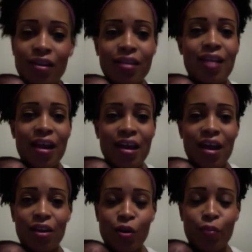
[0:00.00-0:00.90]
they get a
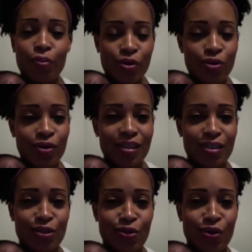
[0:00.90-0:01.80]
little brutal in these
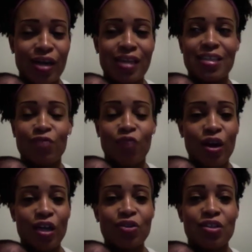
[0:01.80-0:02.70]
stories. It's
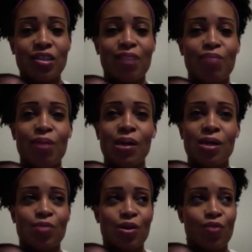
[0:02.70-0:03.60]
very interesting. Me and my
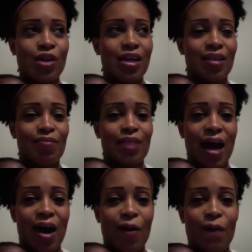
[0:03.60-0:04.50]
husband are reading them
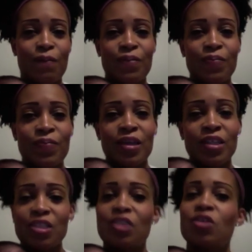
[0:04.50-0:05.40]
now
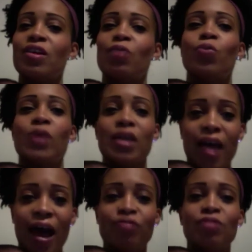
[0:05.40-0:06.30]
just so that we
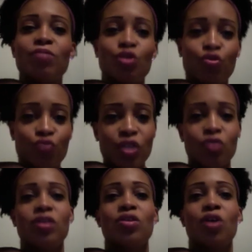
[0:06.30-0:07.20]
have something to read to her
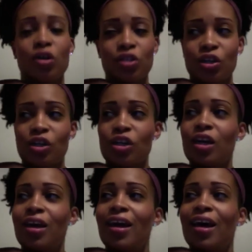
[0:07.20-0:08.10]
and talk to her.
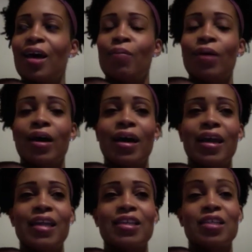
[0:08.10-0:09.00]
But
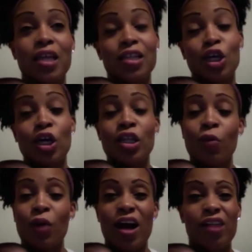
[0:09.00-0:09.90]
it's good that we're
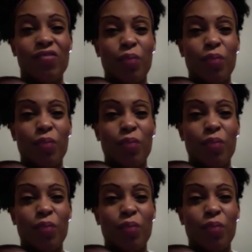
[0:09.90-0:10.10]
kind of like